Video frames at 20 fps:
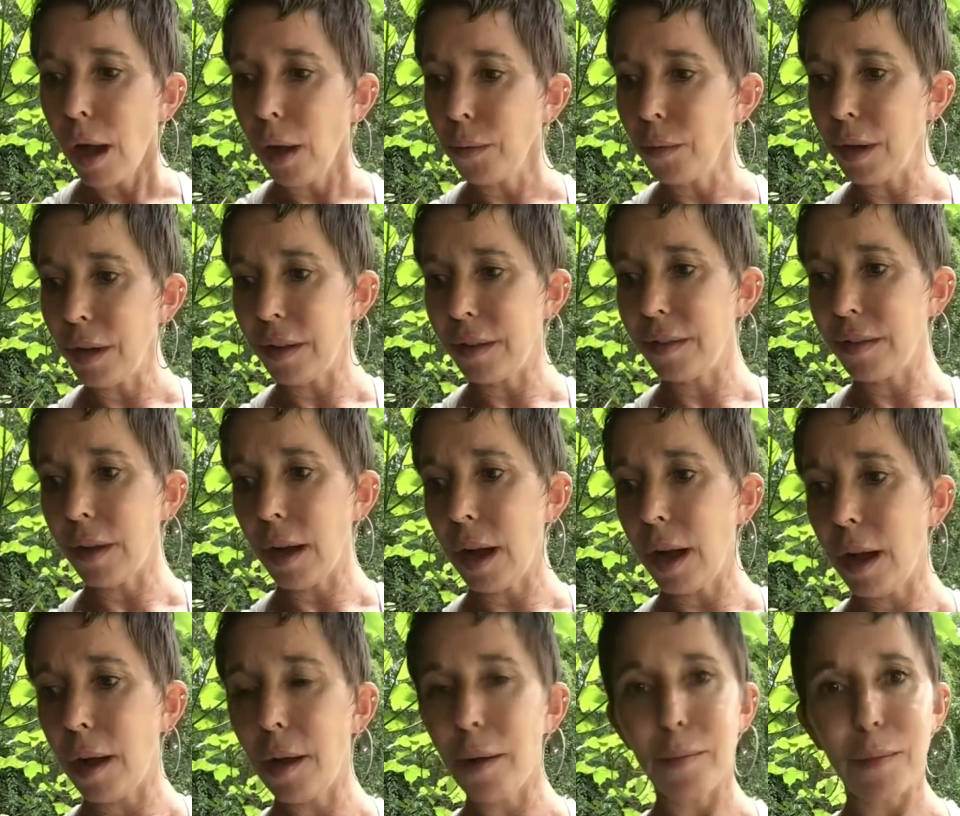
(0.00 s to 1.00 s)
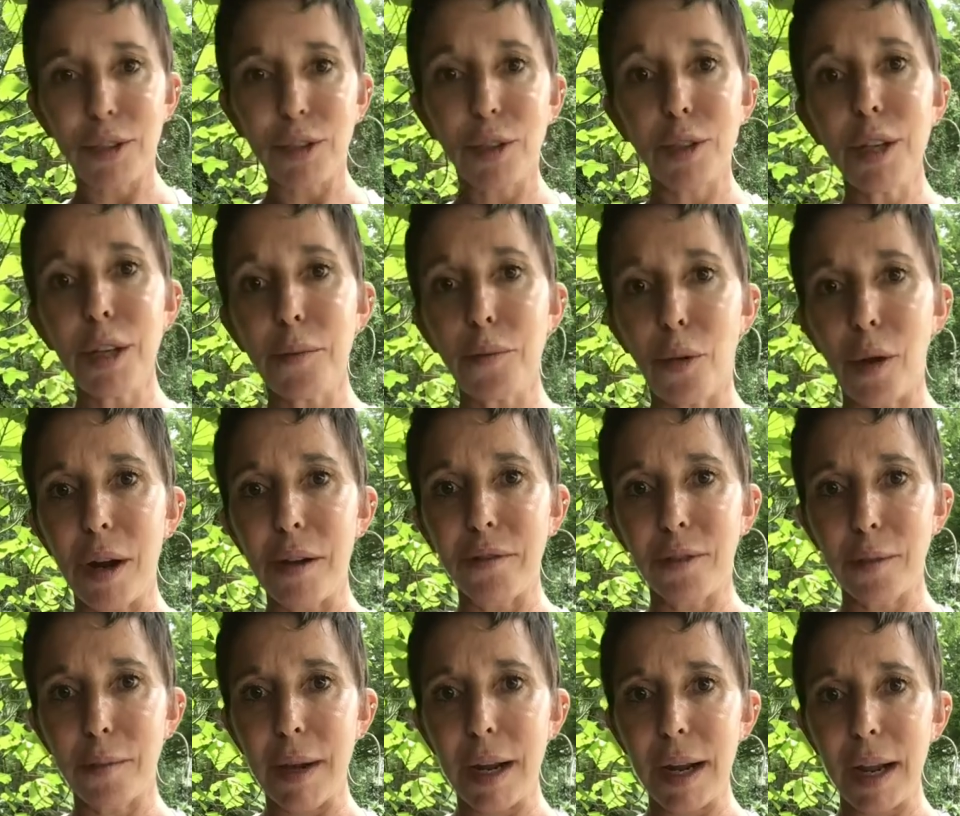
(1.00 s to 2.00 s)
was a turning point
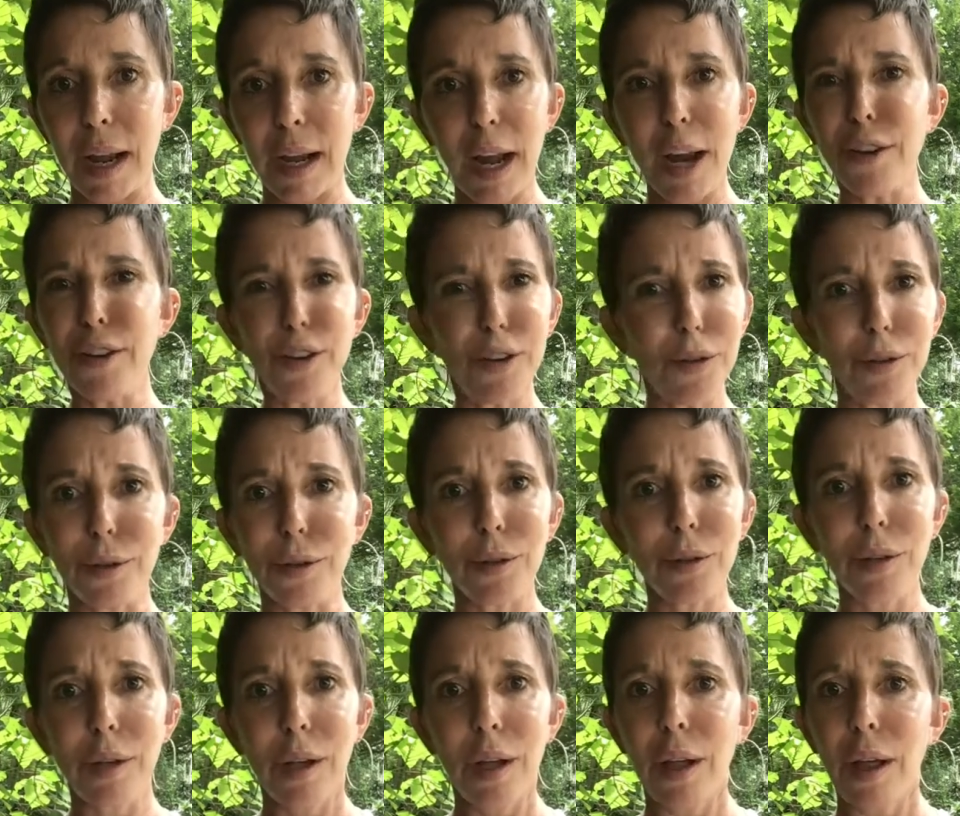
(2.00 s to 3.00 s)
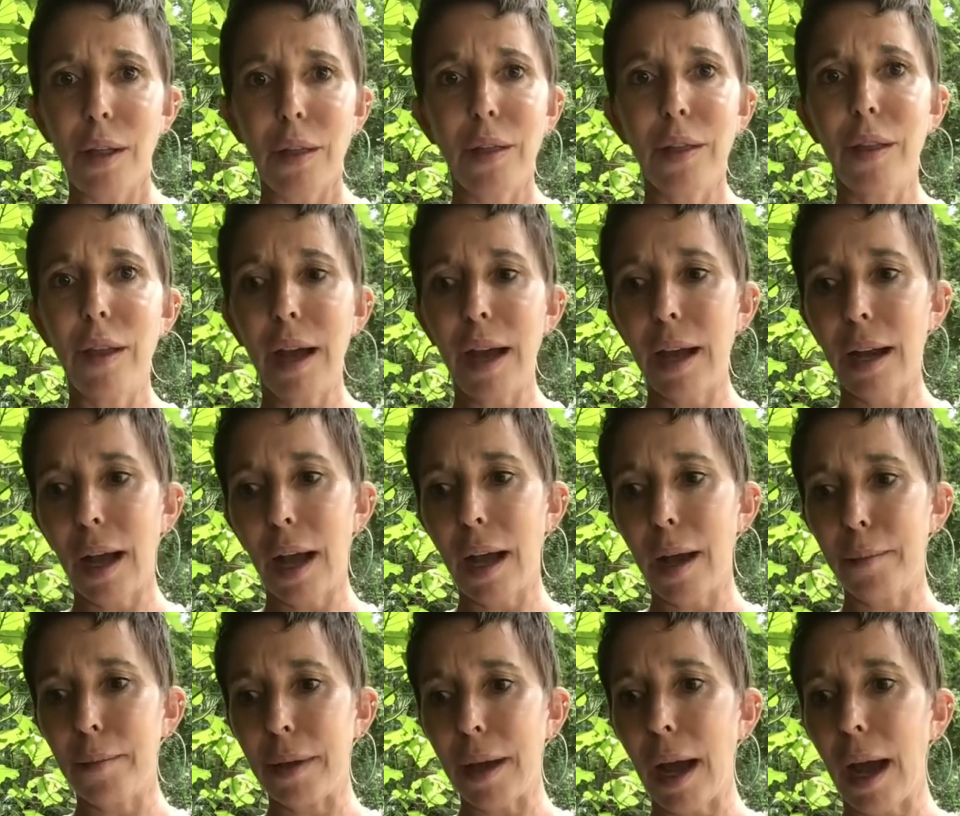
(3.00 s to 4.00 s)
for me, and I knew that
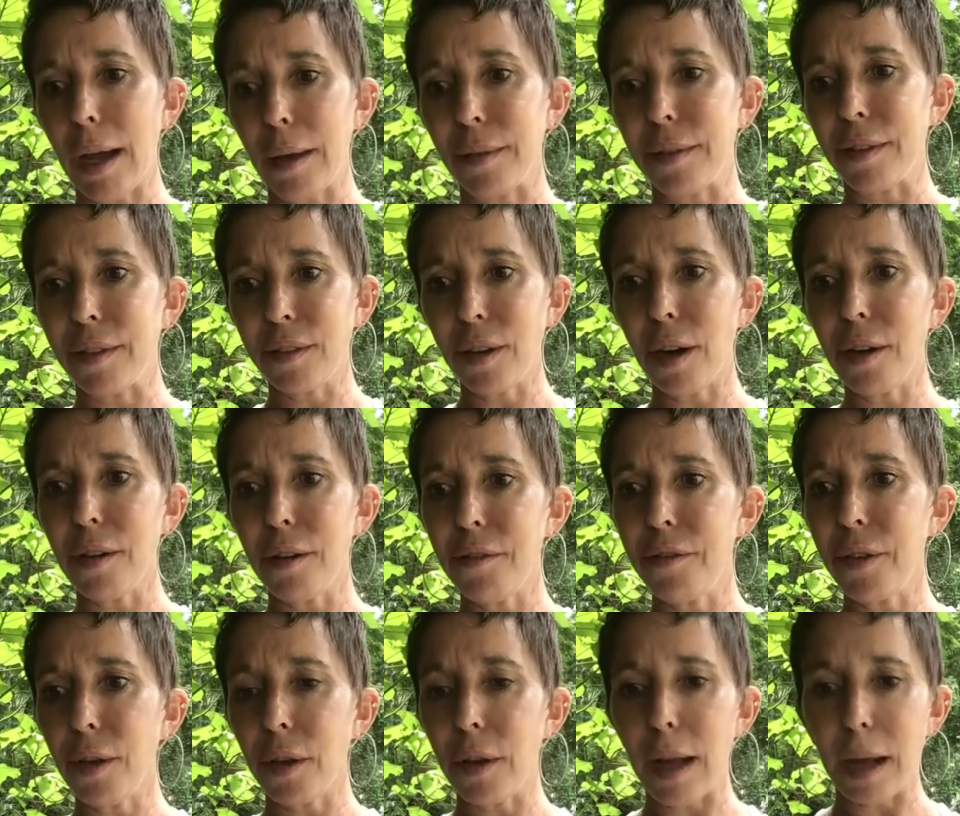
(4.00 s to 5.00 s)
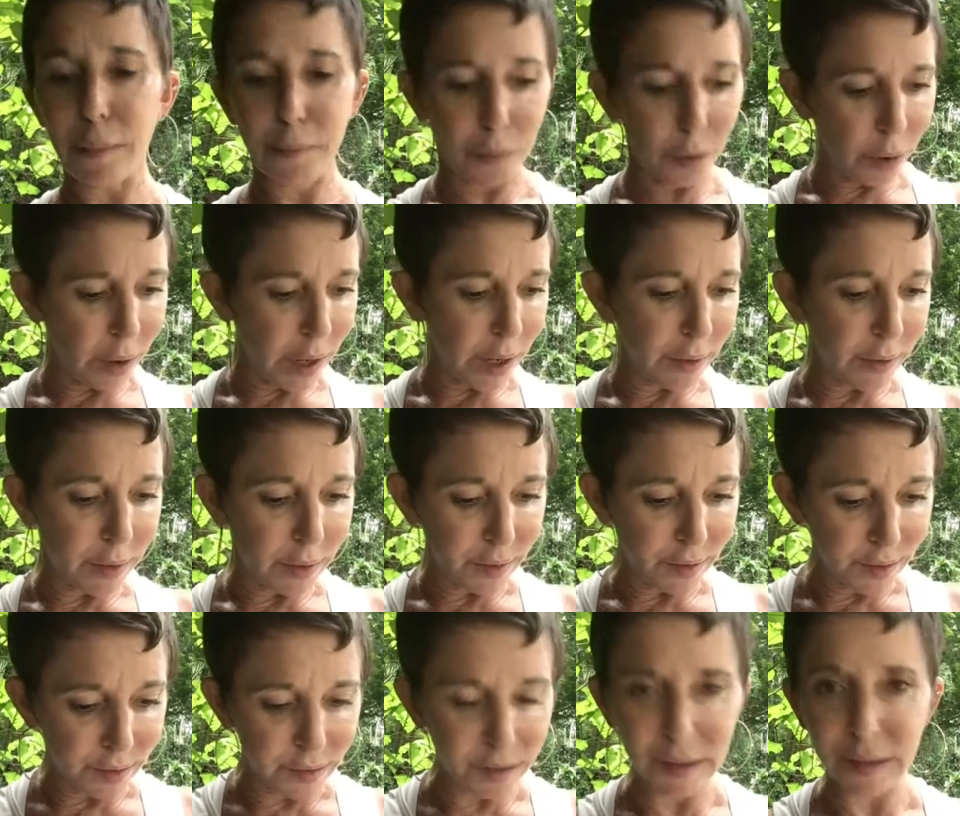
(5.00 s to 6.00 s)
I was starting to feel like, boy,
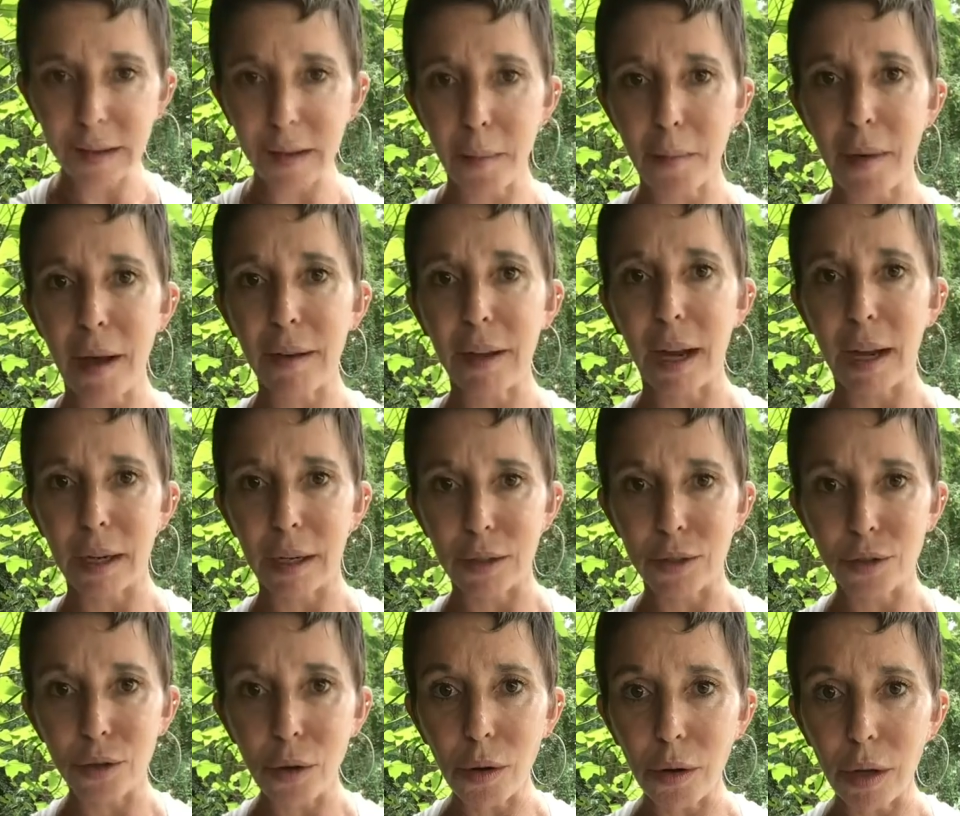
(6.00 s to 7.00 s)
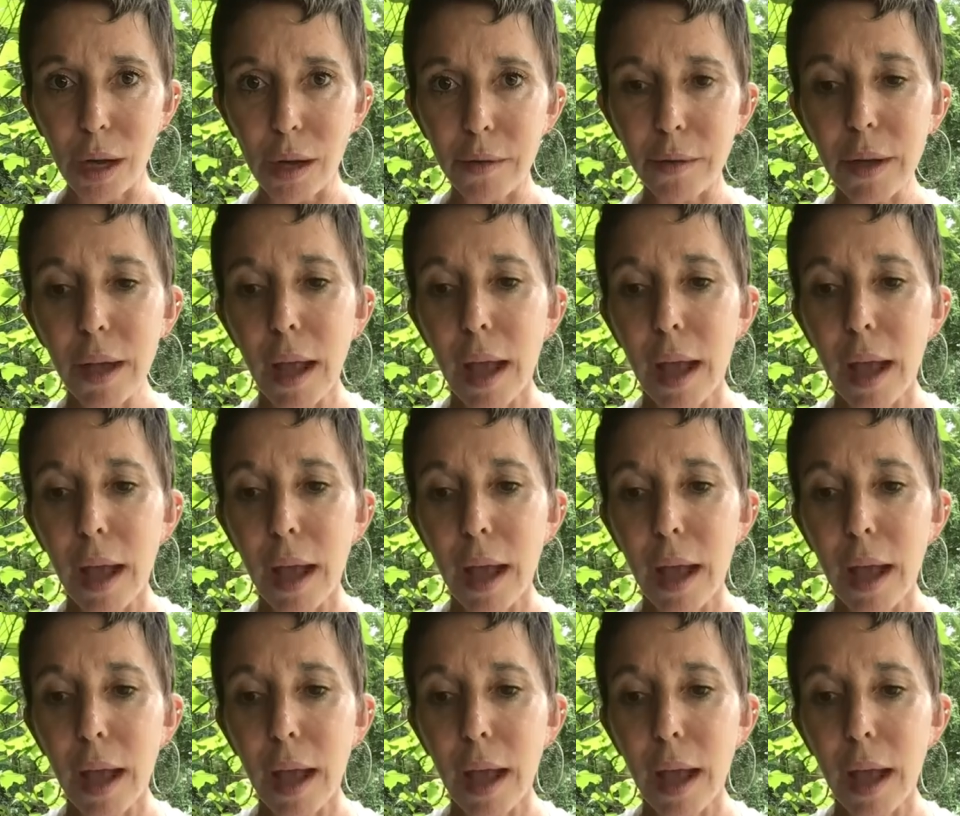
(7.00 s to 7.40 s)
this isn't something I've got control of.